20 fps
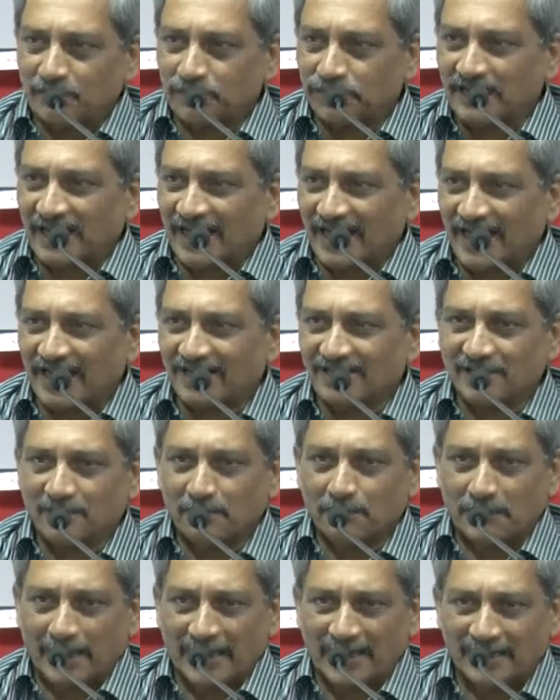there are
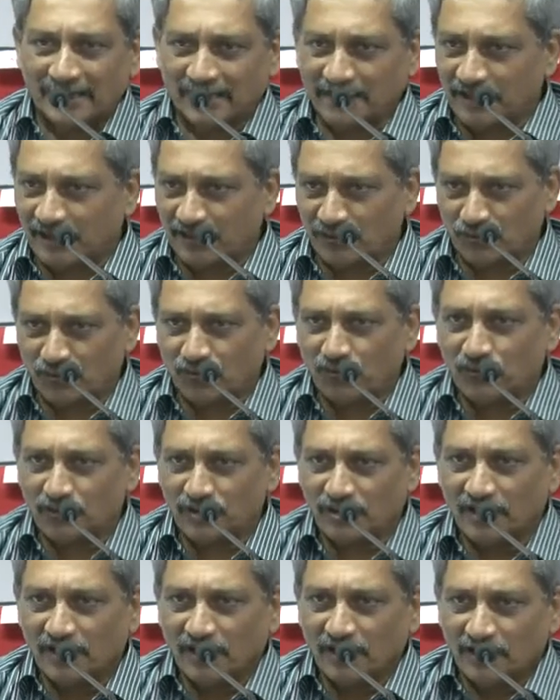some minor
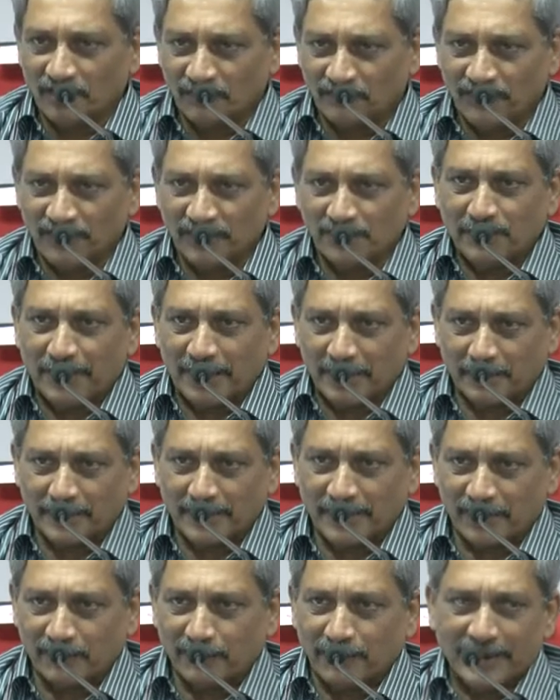issues which might be
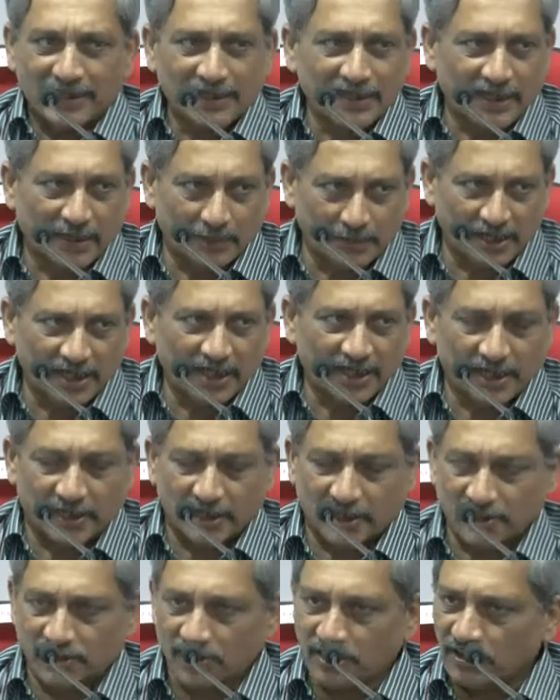requiring cabinet
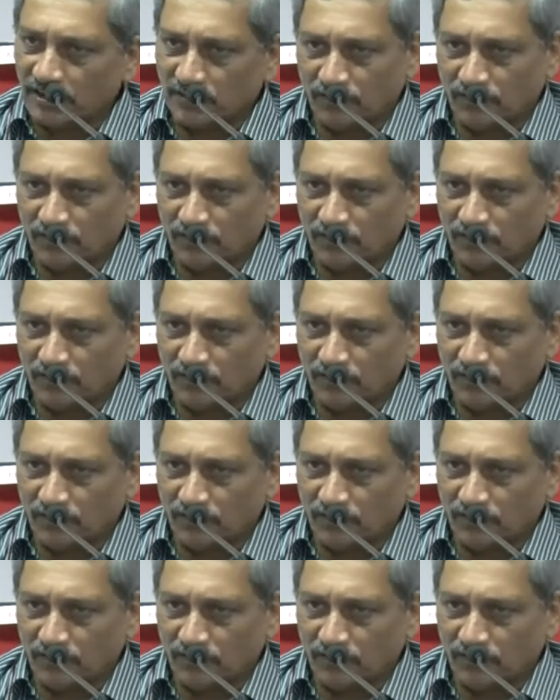attention.